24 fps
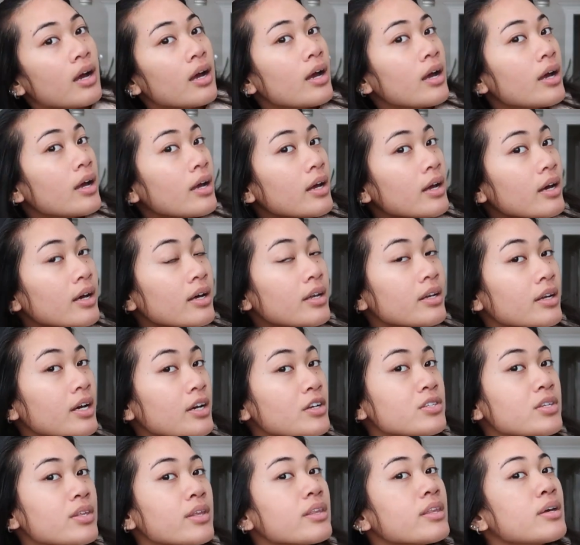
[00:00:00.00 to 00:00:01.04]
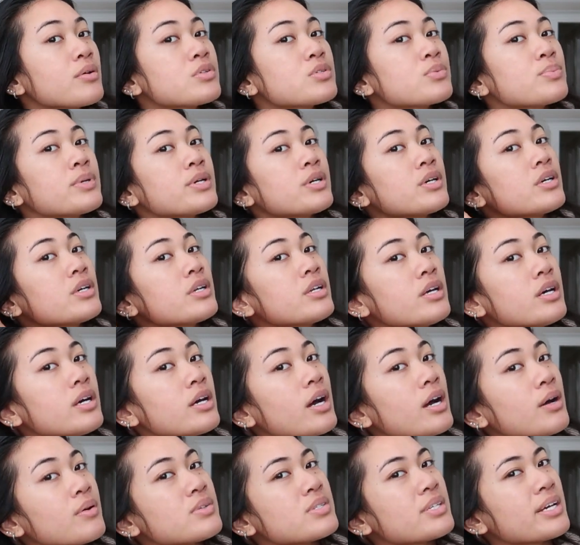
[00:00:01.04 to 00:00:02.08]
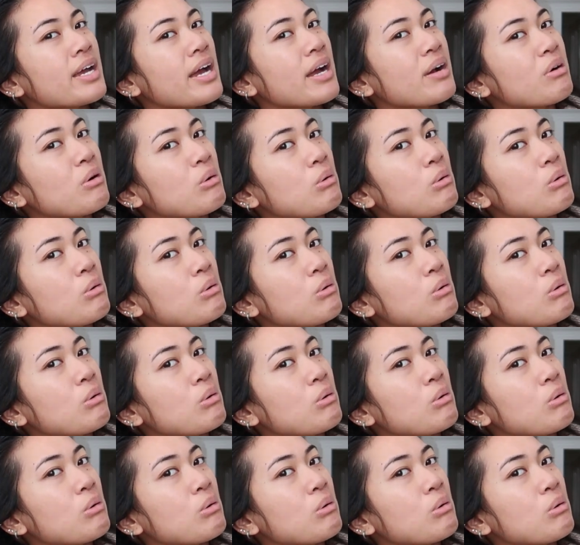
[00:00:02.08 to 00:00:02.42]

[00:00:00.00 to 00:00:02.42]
And I used to think that was weird. I was like,